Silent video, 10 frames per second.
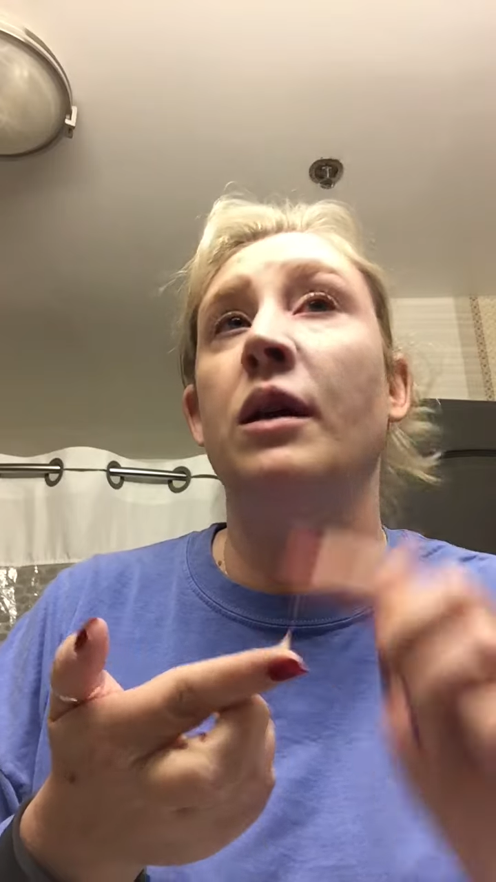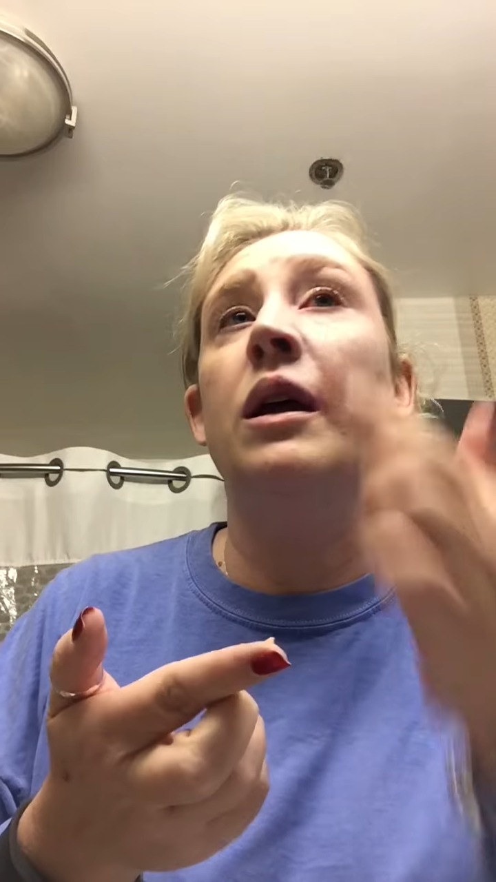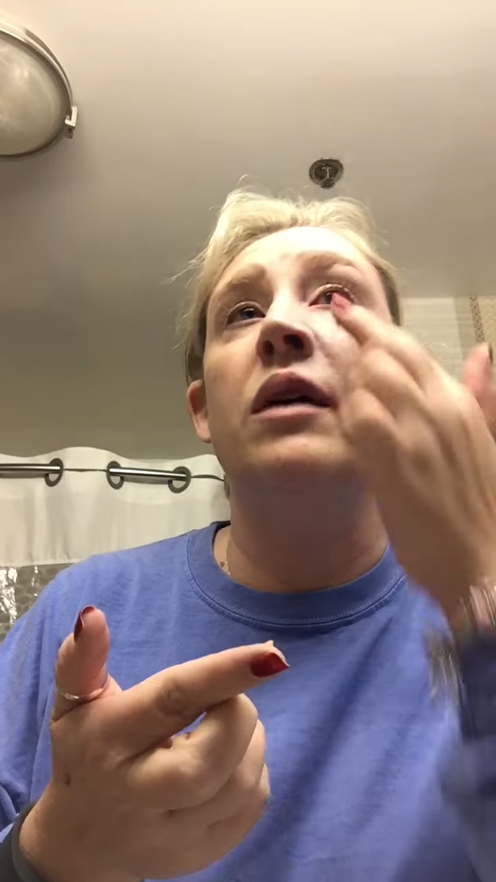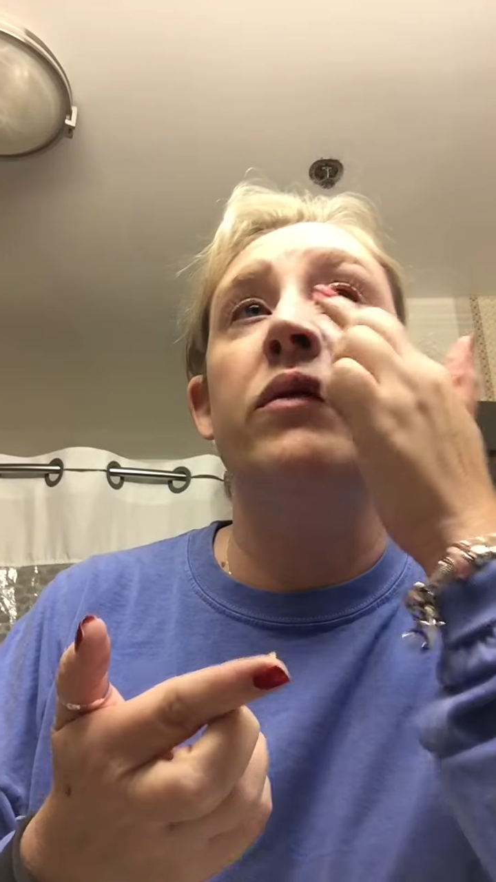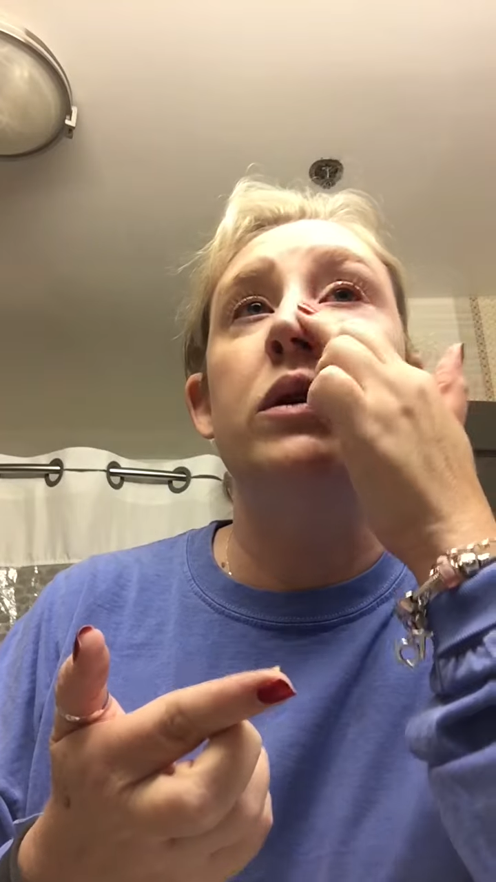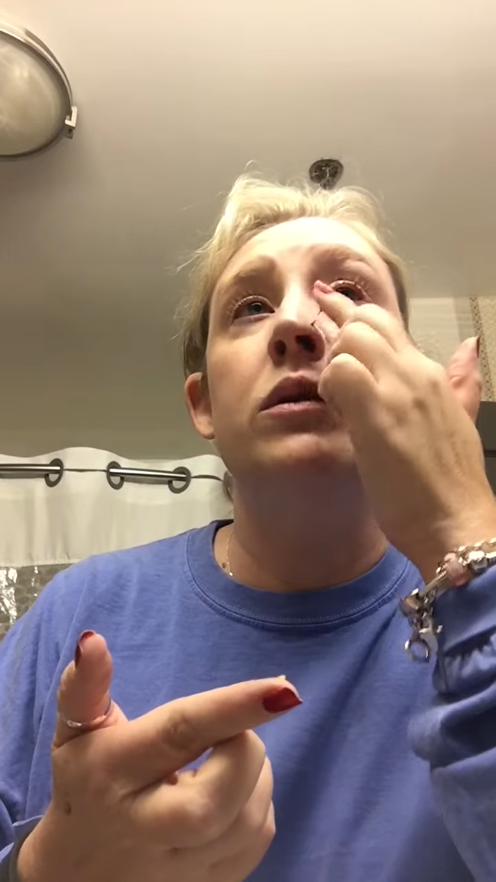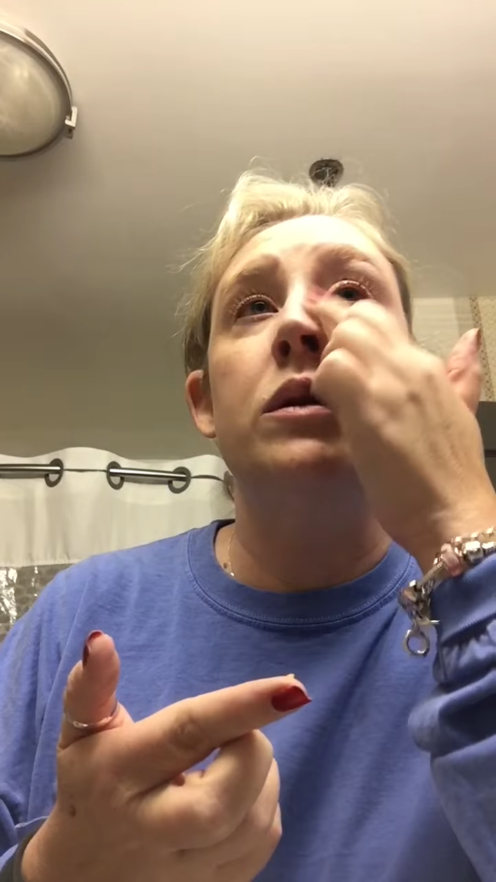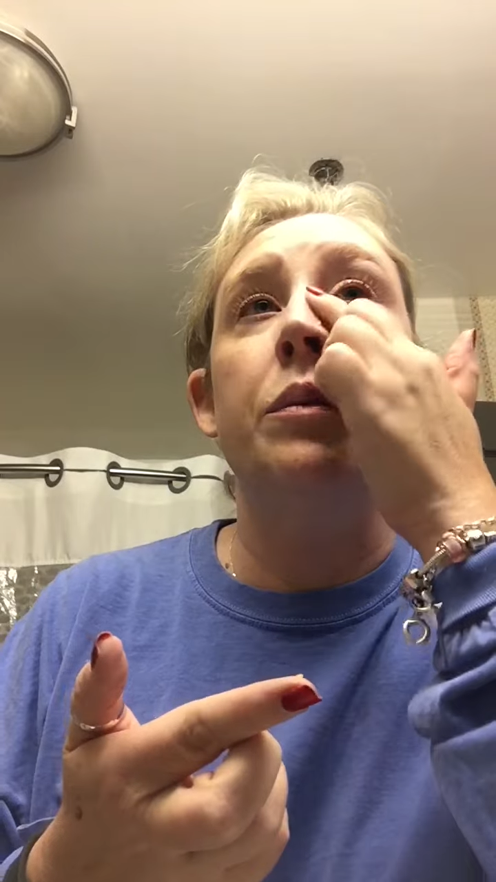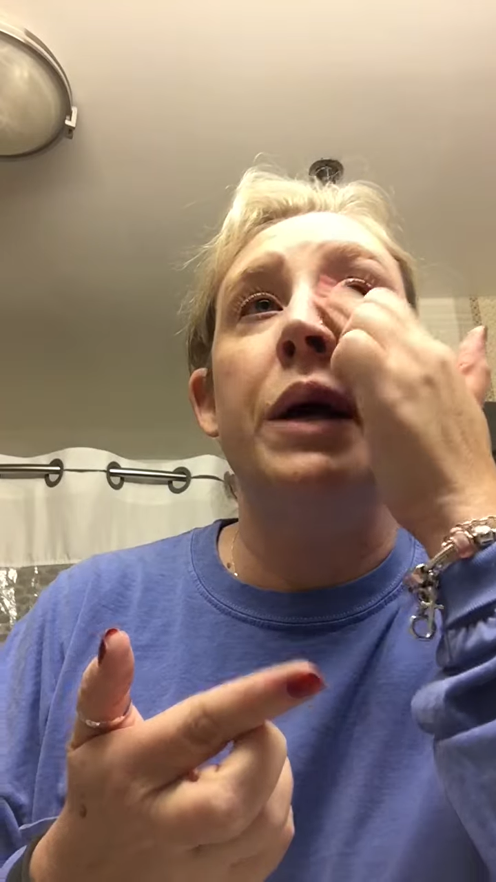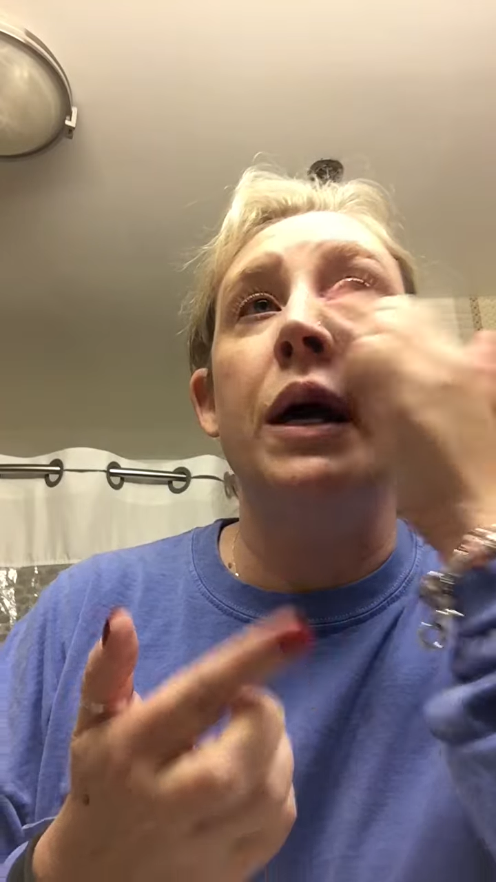I haven't used
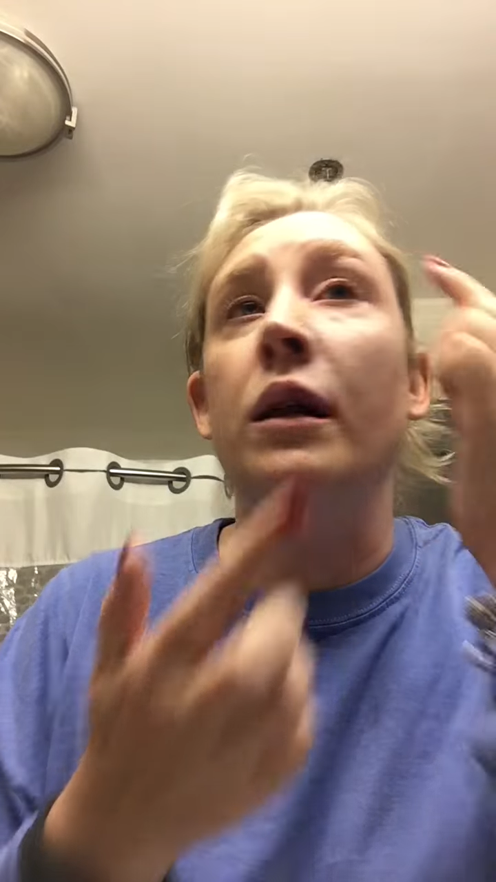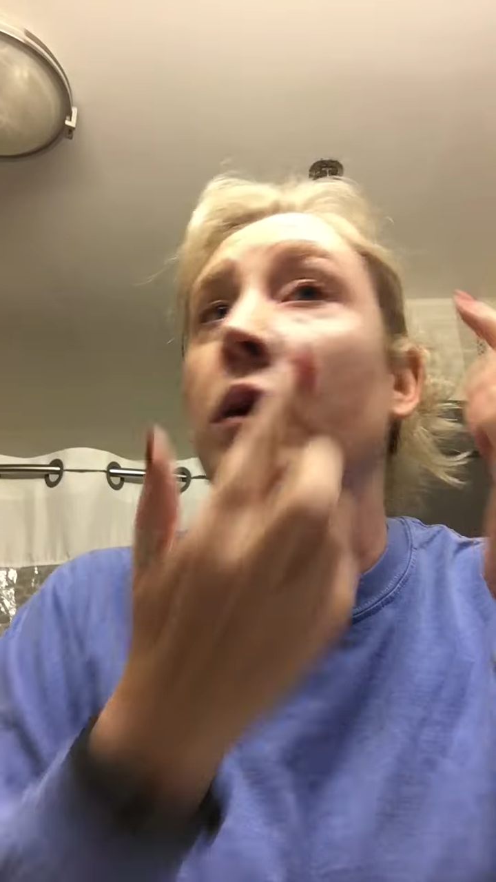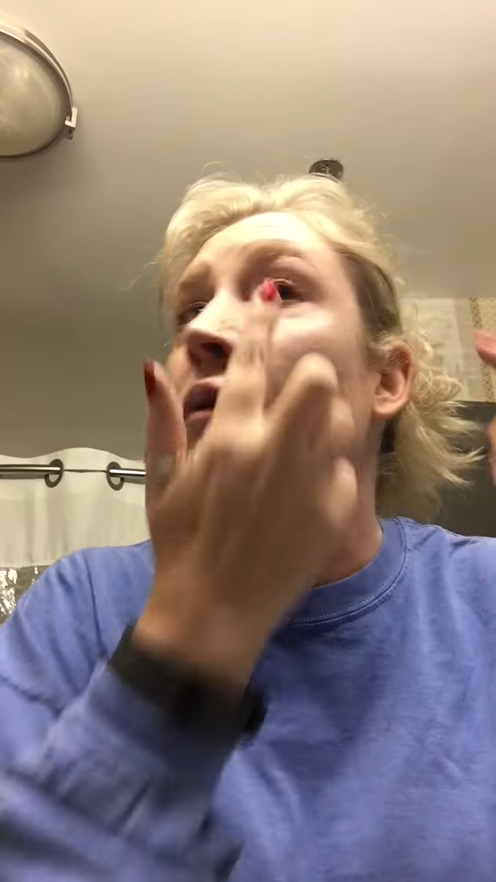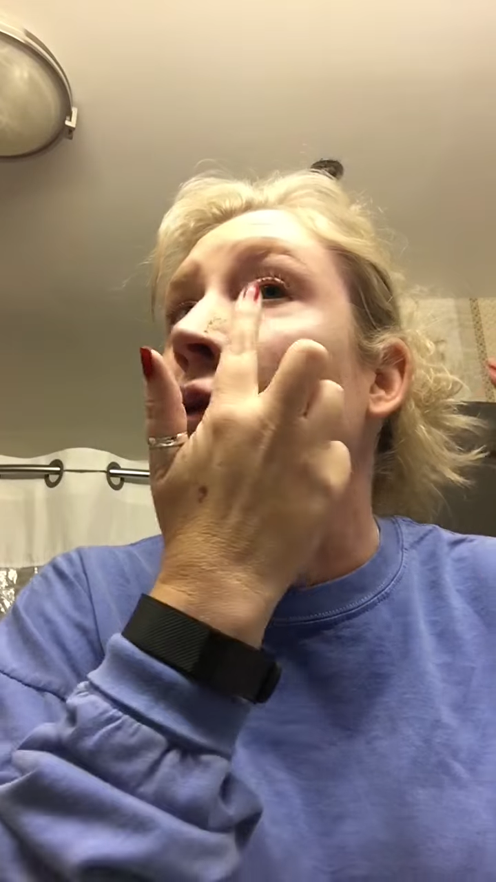a palette